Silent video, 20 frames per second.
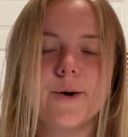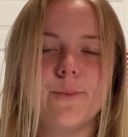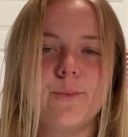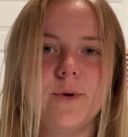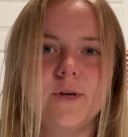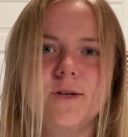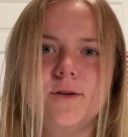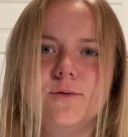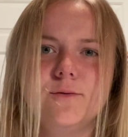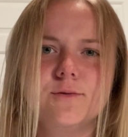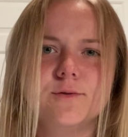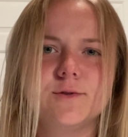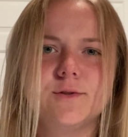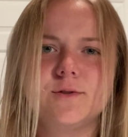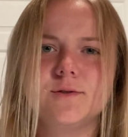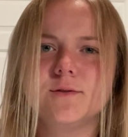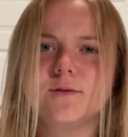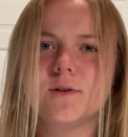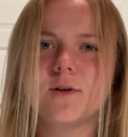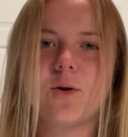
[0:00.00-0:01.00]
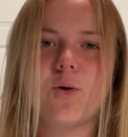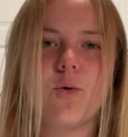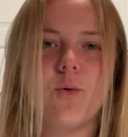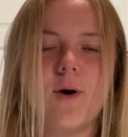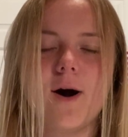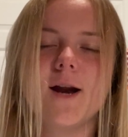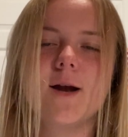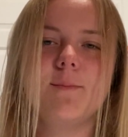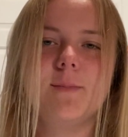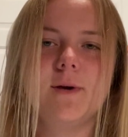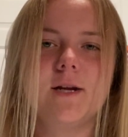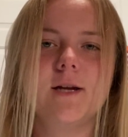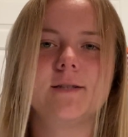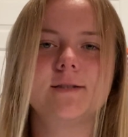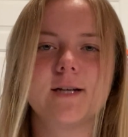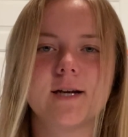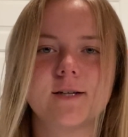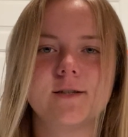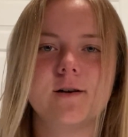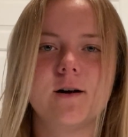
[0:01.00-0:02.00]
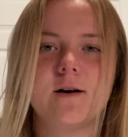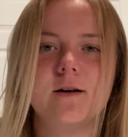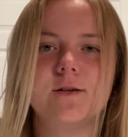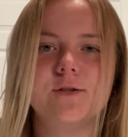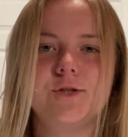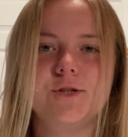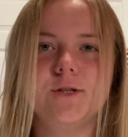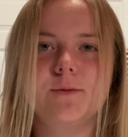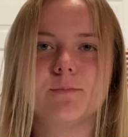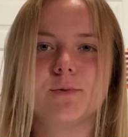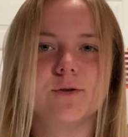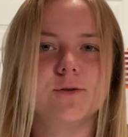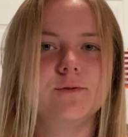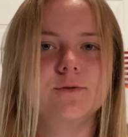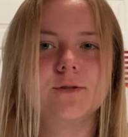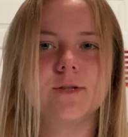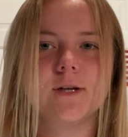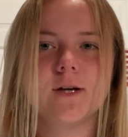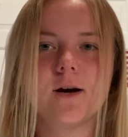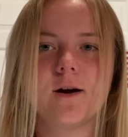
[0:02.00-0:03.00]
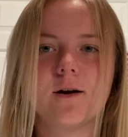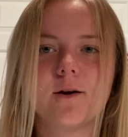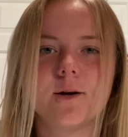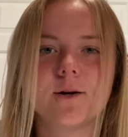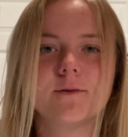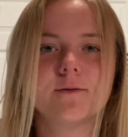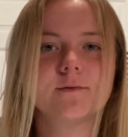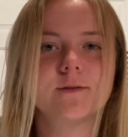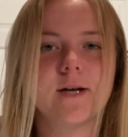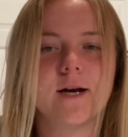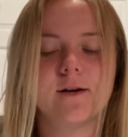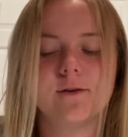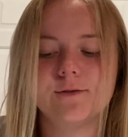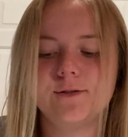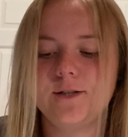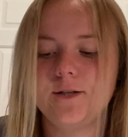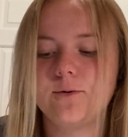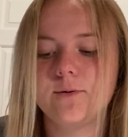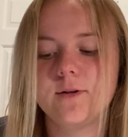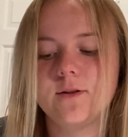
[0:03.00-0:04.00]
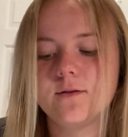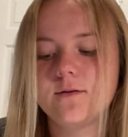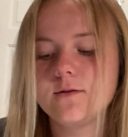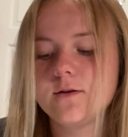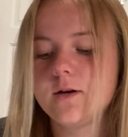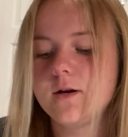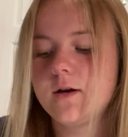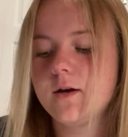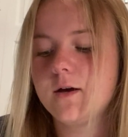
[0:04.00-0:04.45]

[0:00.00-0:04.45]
We used quite a bit of technology producing our title sequence.